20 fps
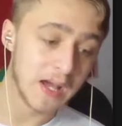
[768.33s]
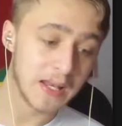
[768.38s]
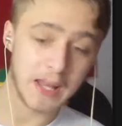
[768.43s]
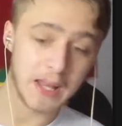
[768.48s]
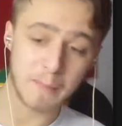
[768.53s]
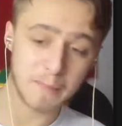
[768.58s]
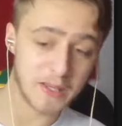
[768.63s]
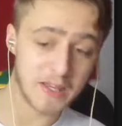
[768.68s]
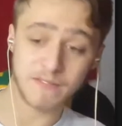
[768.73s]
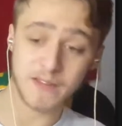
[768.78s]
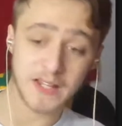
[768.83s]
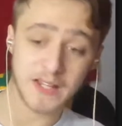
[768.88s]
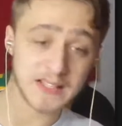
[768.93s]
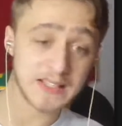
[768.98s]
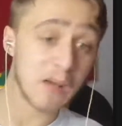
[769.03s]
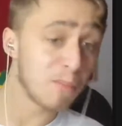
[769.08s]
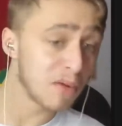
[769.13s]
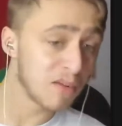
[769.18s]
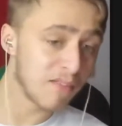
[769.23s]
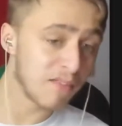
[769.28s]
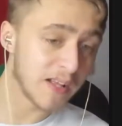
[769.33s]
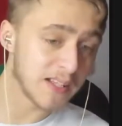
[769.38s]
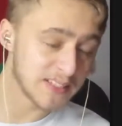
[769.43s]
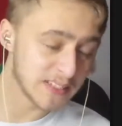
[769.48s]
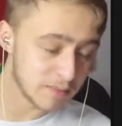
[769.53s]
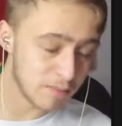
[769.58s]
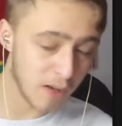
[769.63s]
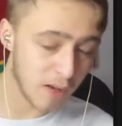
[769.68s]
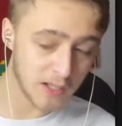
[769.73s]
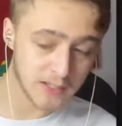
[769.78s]
Let me give an example of
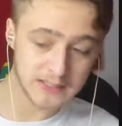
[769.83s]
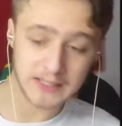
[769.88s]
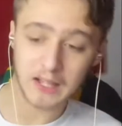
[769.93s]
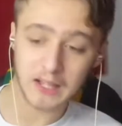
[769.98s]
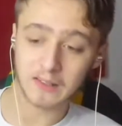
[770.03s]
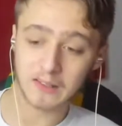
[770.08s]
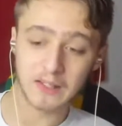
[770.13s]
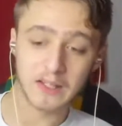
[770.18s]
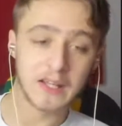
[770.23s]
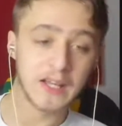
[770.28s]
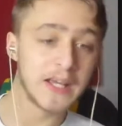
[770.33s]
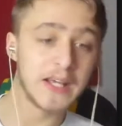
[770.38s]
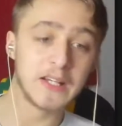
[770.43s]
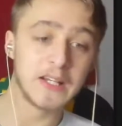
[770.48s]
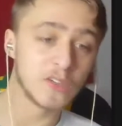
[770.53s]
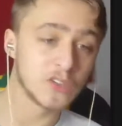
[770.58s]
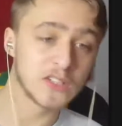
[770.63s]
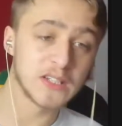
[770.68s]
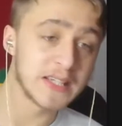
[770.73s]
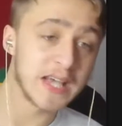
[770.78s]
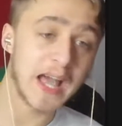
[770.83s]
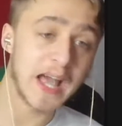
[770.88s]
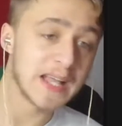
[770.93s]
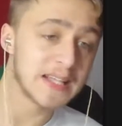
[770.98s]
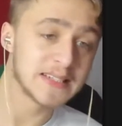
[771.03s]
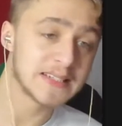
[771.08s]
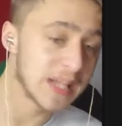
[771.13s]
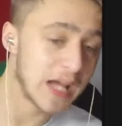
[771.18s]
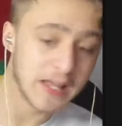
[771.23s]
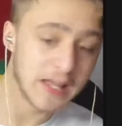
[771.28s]
Anthony Martial. He doesn't get
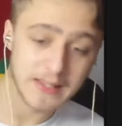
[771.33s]
into